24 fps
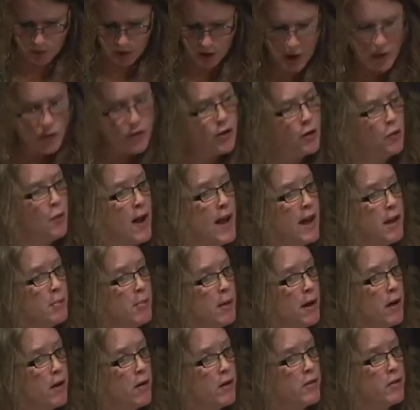The
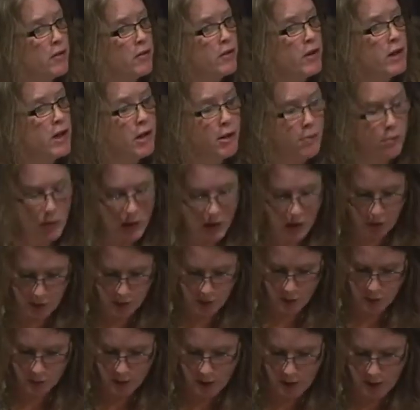grandparents sink below the
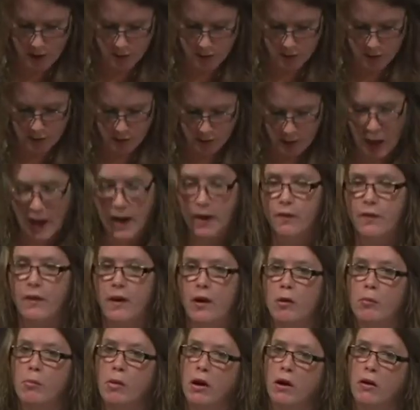horizon like
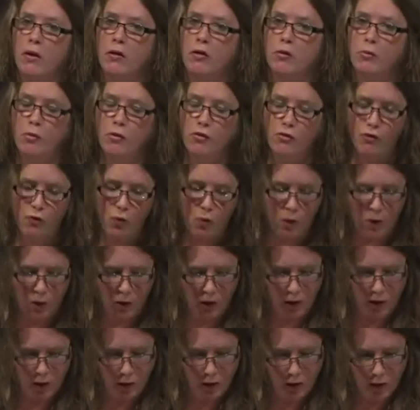their parents
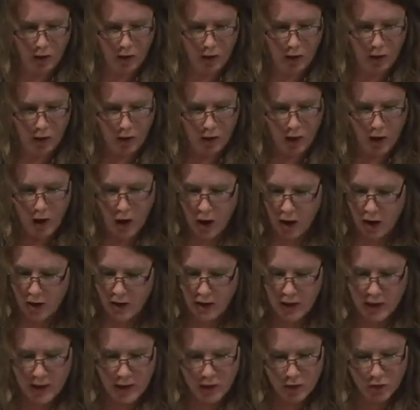before.
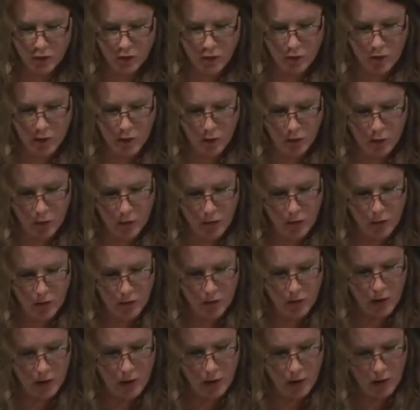Unlinked to the earth,
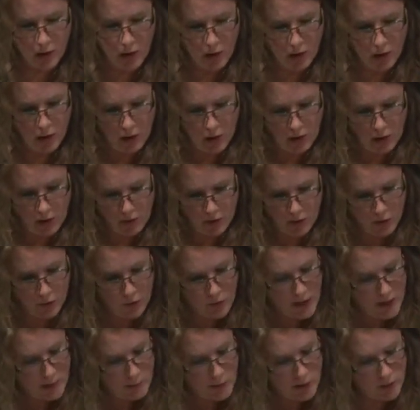the
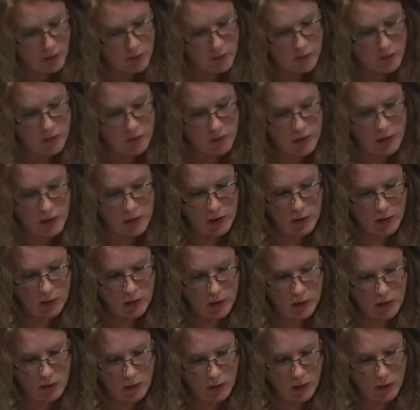grandparents sink.
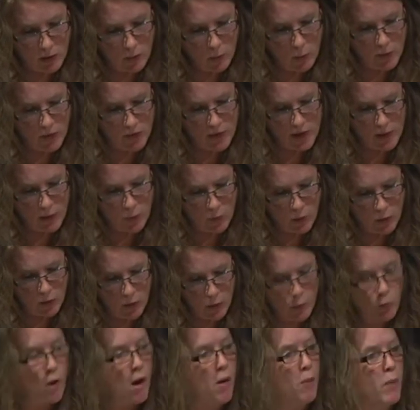What they were,
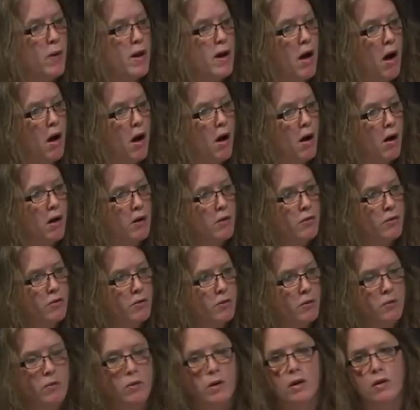what we are,
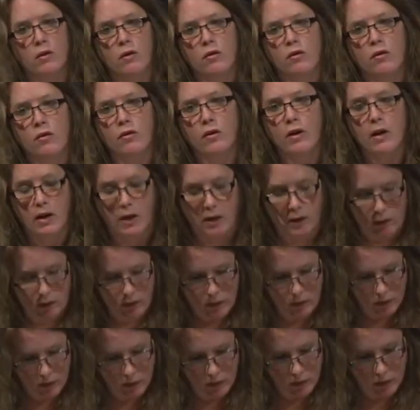soon
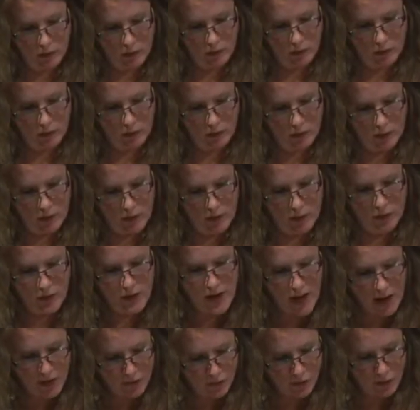indistinct. The
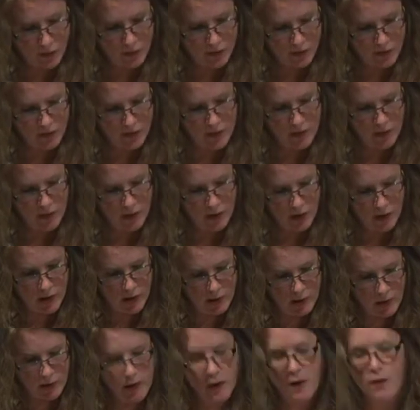effort of living
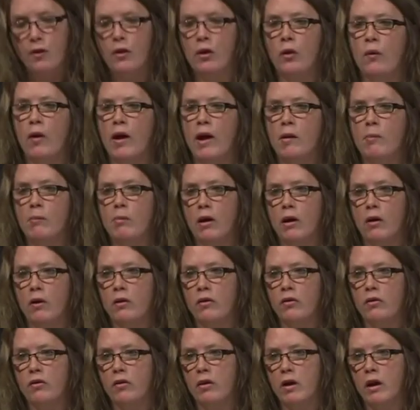done, the
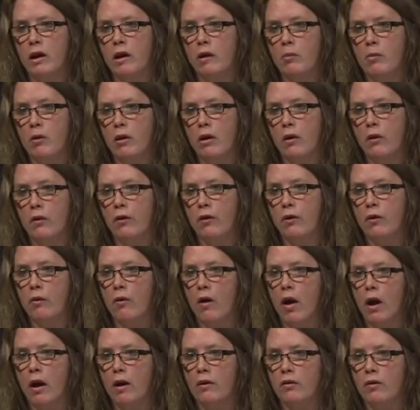grandparents sink below the
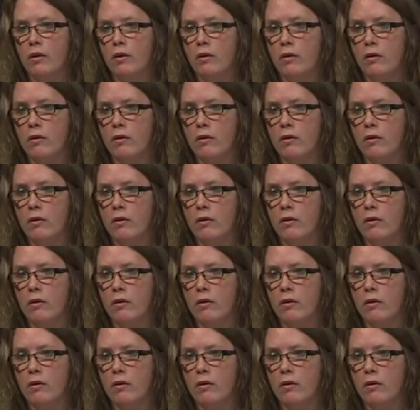horizon.